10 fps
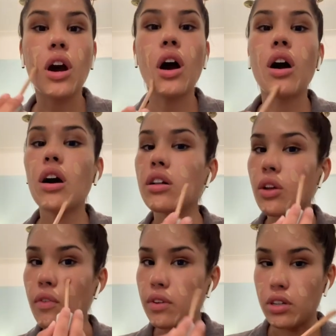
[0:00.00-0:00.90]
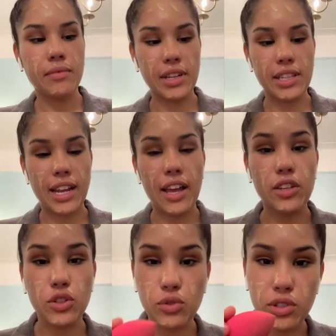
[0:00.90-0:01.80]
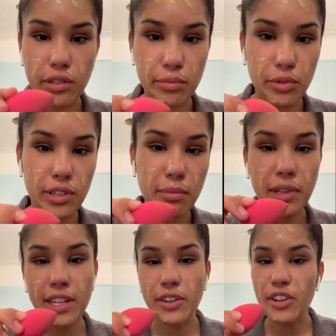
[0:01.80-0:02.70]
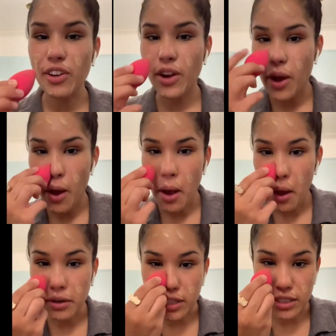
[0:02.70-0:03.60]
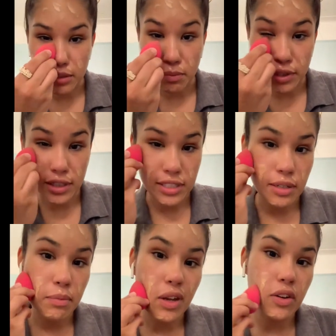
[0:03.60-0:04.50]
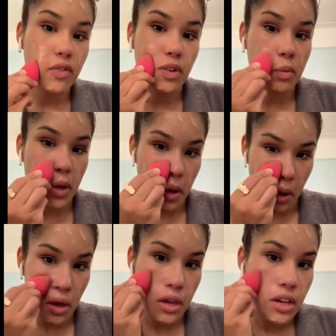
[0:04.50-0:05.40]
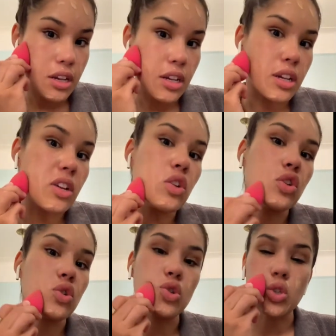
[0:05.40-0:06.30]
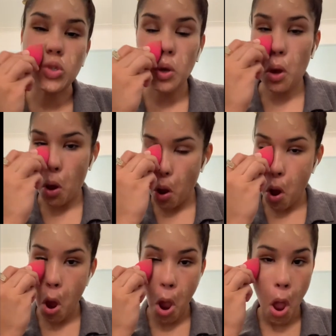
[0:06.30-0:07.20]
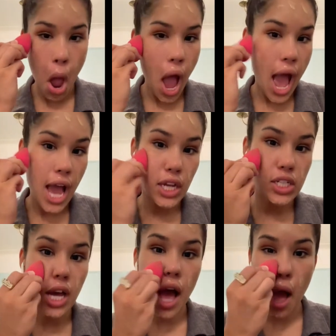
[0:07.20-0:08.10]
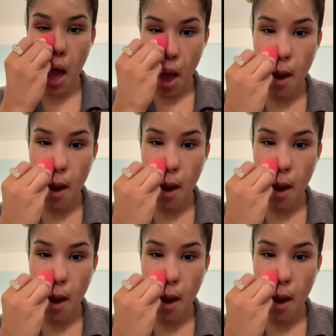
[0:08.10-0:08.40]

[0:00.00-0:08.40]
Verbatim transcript: All over. And then I use a beauty blender because it blends it better for me. And then you just. Dun.